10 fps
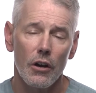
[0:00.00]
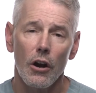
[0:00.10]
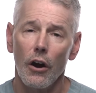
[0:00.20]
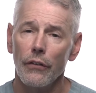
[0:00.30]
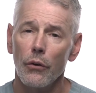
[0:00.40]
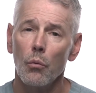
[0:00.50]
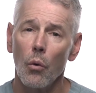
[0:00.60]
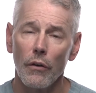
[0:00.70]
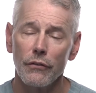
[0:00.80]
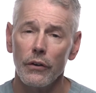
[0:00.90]
Although
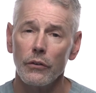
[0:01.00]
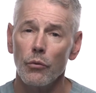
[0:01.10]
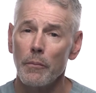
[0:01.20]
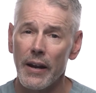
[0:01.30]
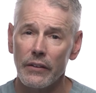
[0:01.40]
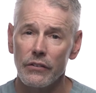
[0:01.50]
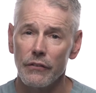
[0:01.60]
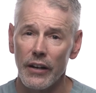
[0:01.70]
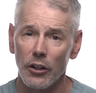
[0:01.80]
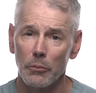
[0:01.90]
warfarin remains
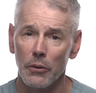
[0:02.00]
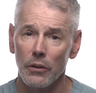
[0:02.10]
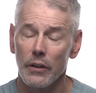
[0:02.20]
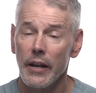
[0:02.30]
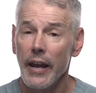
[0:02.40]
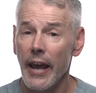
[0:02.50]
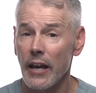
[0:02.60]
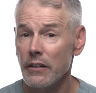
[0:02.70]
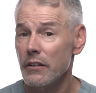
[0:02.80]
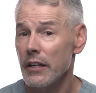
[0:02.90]
available
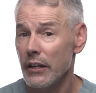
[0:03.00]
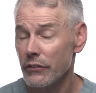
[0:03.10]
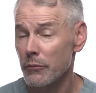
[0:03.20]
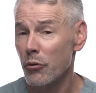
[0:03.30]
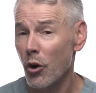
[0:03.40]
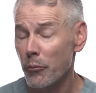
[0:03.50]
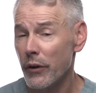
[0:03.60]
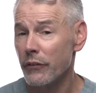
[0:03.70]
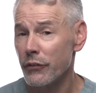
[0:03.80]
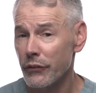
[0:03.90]
and is
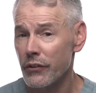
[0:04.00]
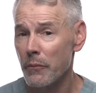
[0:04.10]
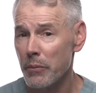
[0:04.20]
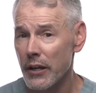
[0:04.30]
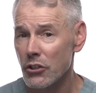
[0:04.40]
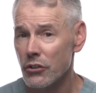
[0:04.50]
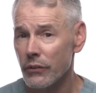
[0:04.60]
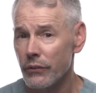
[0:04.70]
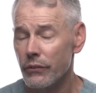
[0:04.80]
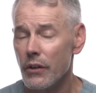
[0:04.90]
appropriate for some
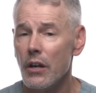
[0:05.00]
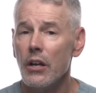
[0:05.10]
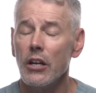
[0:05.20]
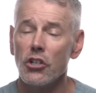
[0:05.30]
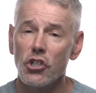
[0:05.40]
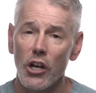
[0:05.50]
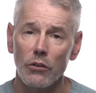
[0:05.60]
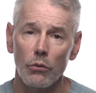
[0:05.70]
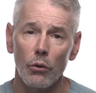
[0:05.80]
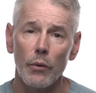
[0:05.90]
patients, in
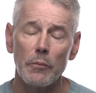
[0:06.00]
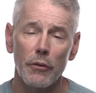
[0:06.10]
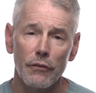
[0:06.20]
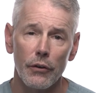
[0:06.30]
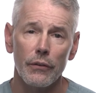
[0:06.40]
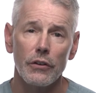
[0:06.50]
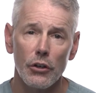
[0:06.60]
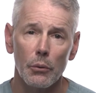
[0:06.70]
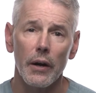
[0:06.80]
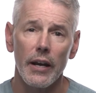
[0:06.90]
general we prefer the
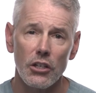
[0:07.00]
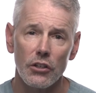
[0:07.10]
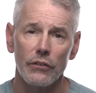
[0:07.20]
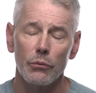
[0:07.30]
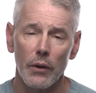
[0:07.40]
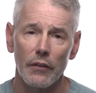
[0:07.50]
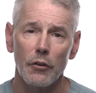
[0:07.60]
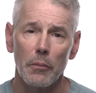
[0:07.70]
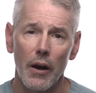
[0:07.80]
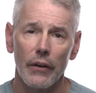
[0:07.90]
newer agents whenever
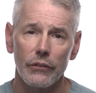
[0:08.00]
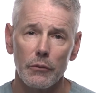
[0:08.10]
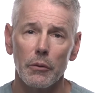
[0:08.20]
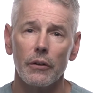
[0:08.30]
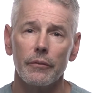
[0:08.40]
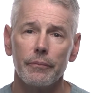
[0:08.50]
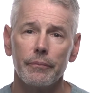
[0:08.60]
possible.